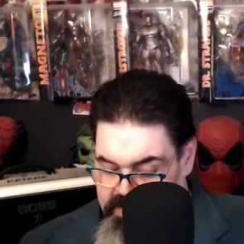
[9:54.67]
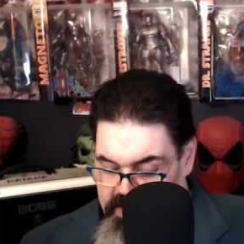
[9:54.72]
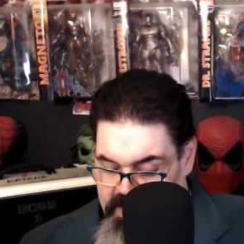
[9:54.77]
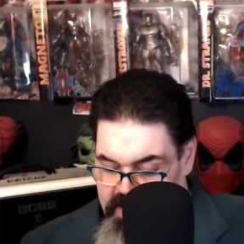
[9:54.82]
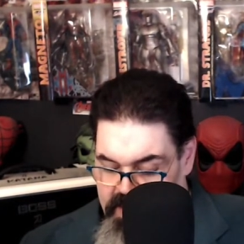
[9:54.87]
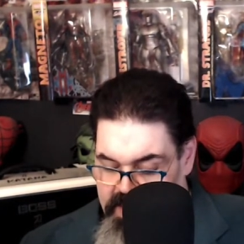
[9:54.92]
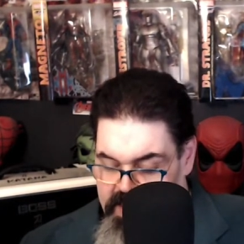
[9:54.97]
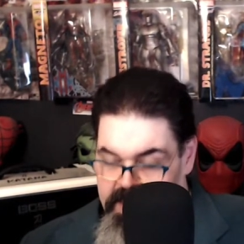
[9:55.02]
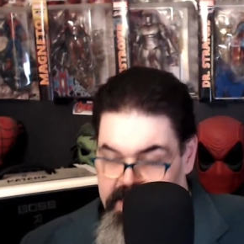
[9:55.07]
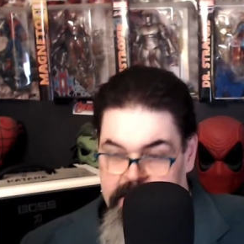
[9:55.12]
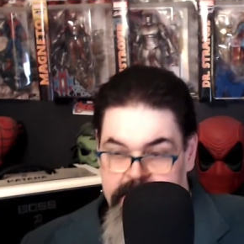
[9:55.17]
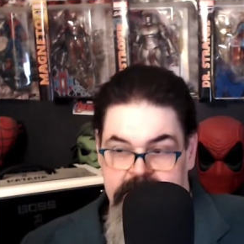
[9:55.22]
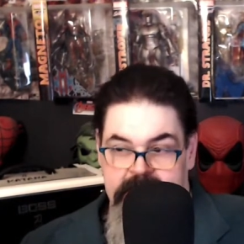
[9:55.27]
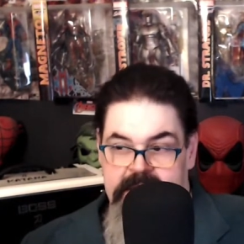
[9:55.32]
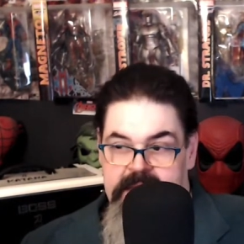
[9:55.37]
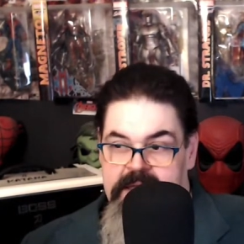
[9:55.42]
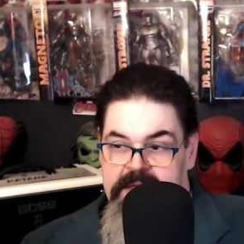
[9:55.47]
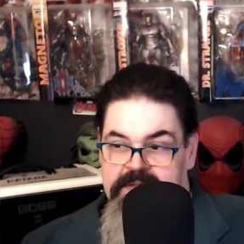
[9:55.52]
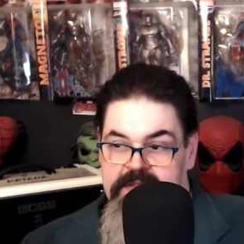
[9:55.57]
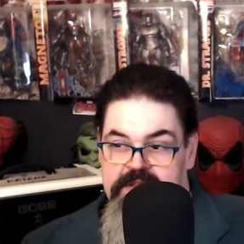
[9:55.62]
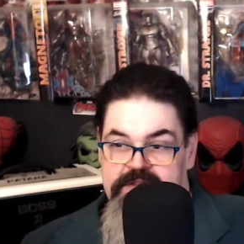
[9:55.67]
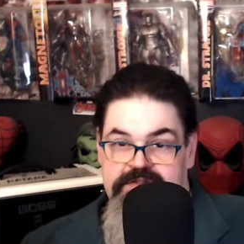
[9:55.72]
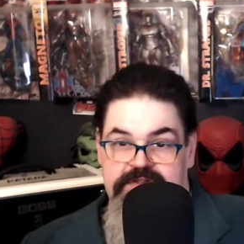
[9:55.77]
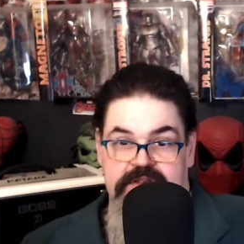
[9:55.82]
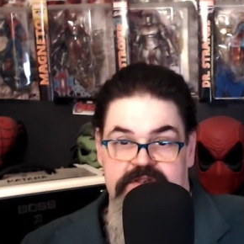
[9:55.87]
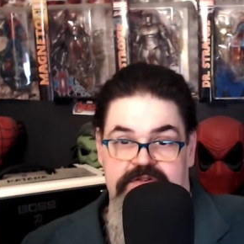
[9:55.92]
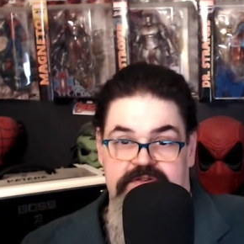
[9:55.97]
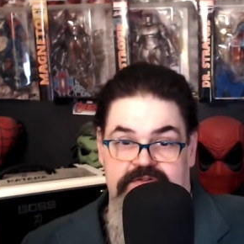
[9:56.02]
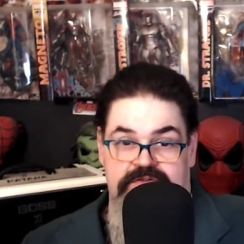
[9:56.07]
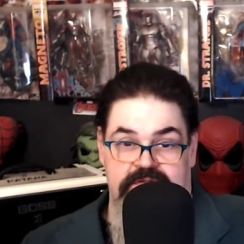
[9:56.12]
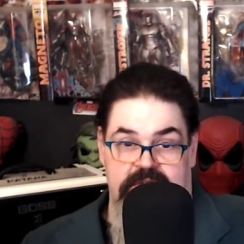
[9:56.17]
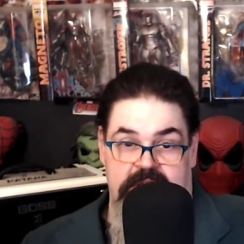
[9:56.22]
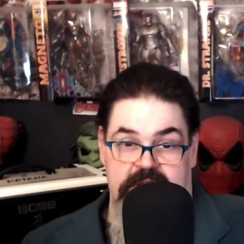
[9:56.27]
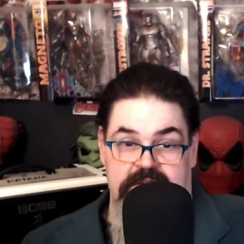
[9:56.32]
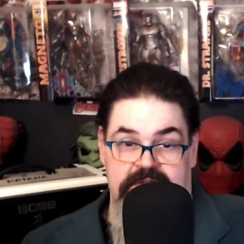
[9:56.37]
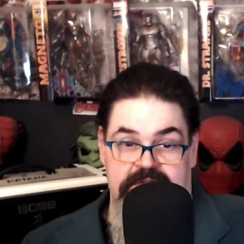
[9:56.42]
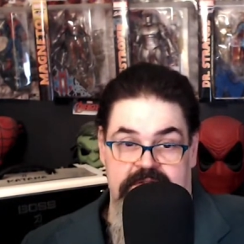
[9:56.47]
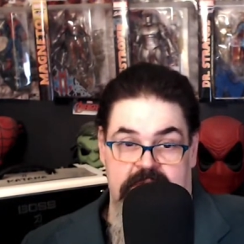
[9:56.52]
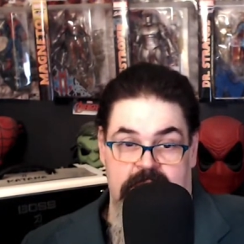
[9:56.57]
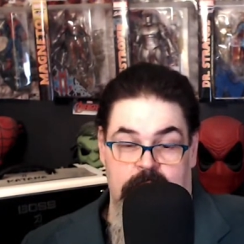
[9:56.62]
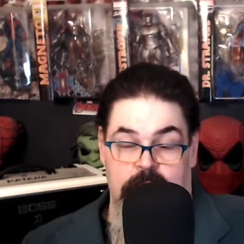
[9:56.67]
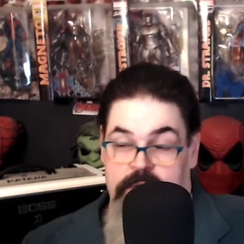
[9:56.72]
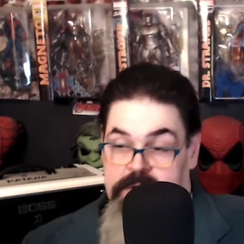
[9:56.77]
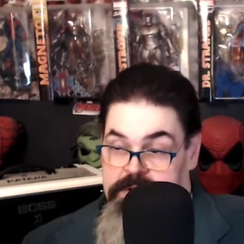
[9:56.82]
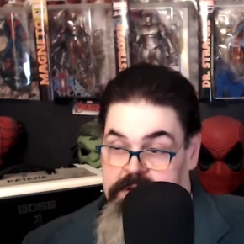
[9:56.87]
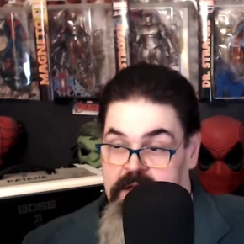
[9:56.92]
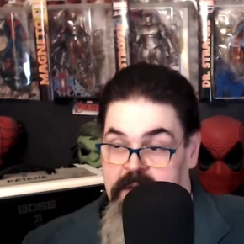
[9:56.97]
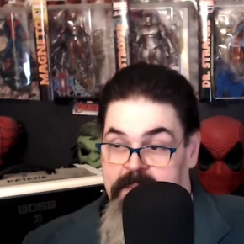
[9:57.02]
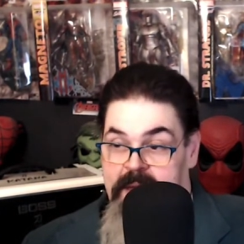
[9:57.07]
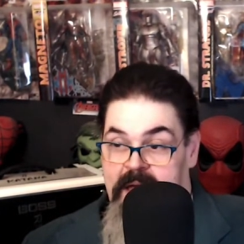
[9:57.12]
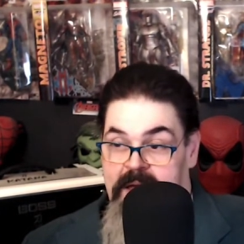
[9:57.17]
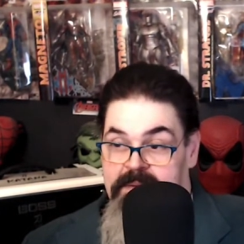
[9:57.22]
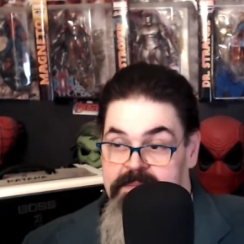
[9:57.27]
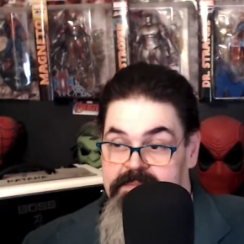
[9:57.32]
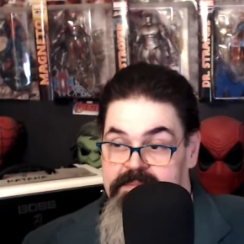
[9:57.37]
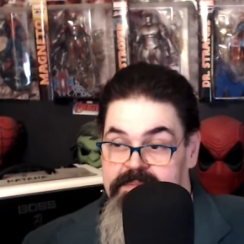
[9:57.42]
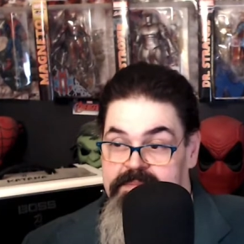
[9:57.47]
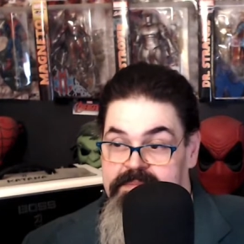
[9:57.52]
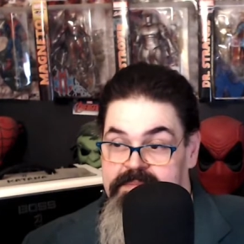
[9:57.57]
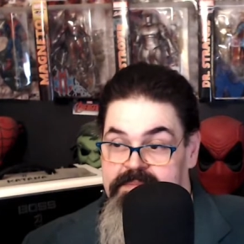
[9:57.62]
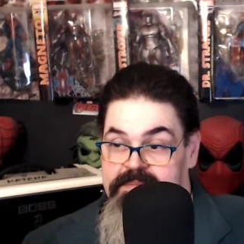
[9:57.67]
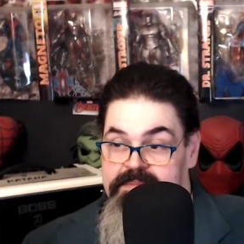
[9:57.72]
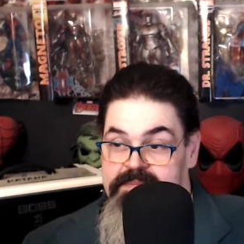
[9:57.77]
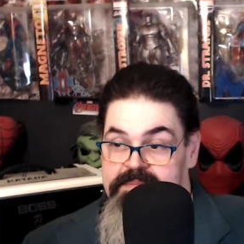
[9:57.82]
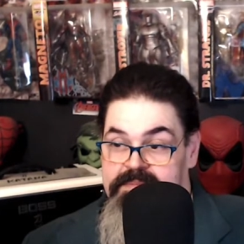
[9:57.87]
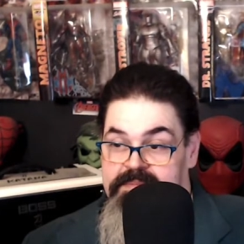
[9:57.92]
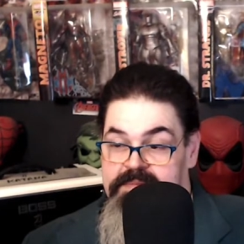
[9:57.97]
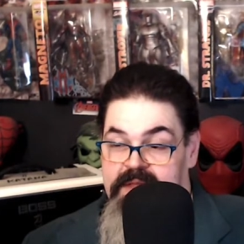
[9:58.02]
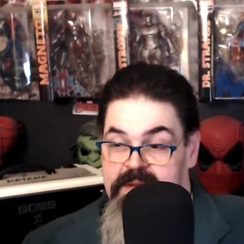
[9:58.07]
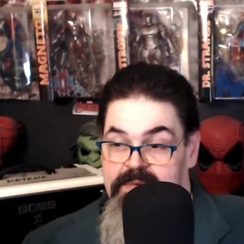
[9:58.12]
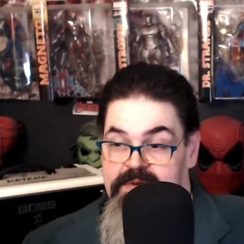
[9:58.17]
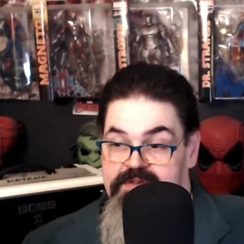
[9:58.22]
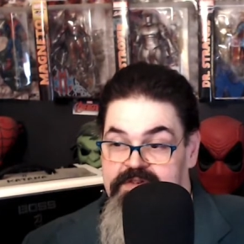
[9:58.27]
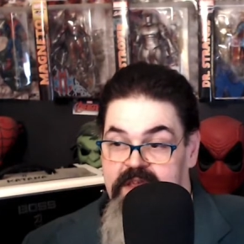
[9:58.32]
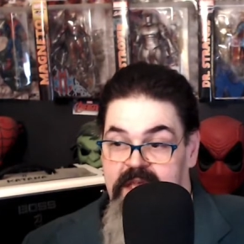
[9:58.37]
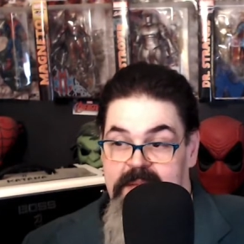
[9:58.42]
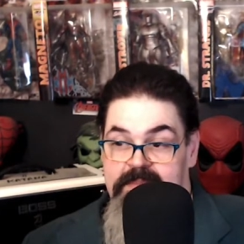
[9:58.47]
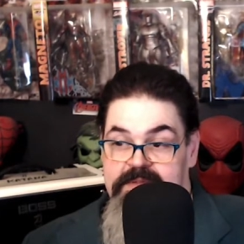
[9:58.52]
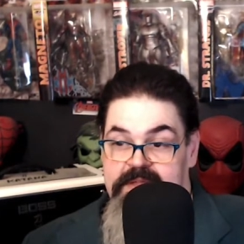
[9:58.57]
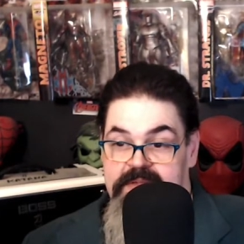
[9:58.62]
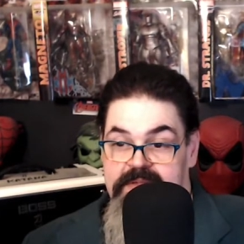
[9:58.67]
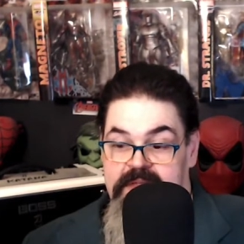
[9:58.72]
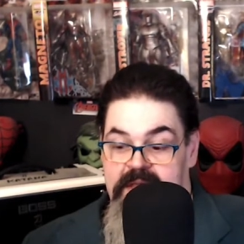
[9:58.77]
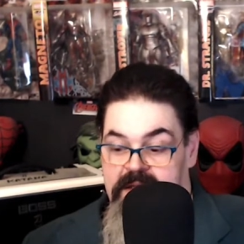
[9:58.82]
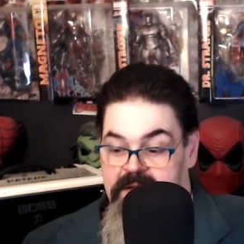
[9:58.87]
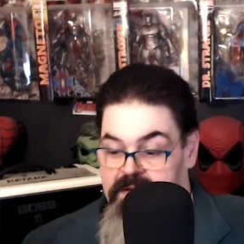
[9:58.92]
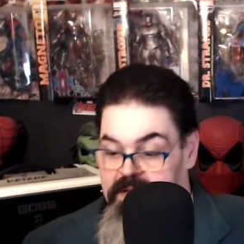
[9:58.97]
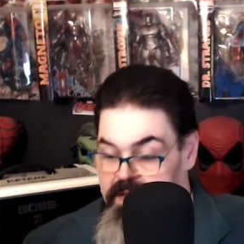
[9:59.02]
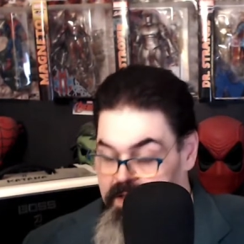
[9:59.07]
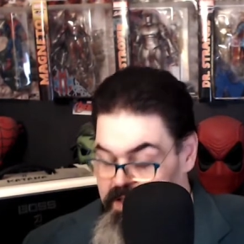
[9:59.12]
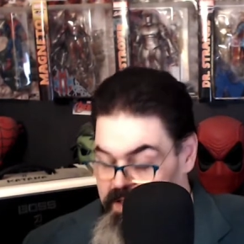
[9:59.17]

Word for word: the E, B, and the G strings wouldn't come out. They were jammed in there.